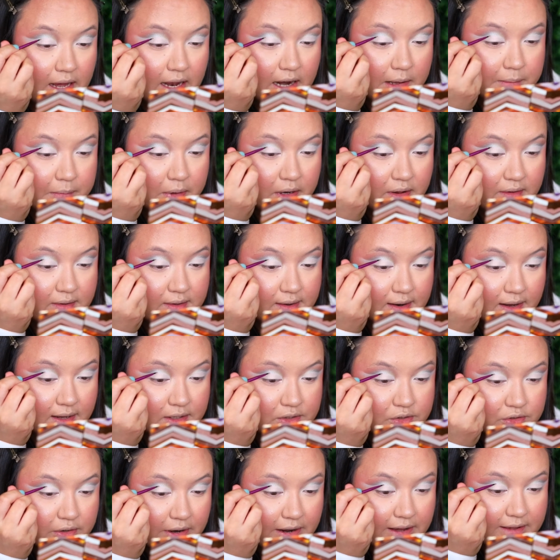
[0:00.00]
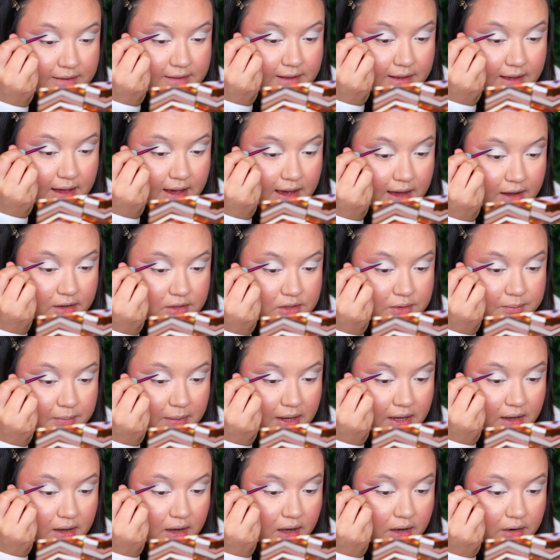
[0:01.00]
And I'm going to start tracing out
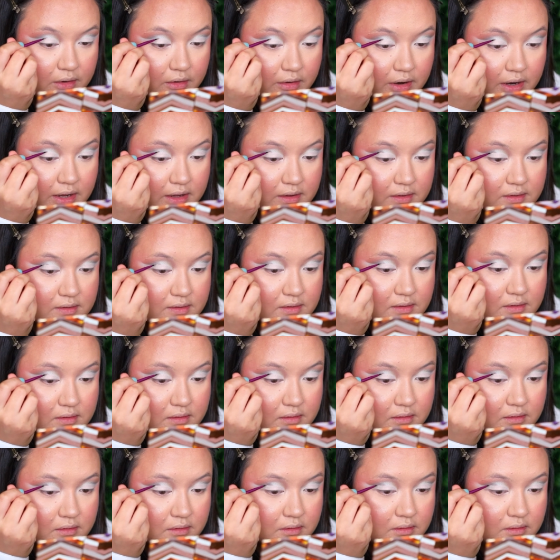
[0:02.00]
my cut crease.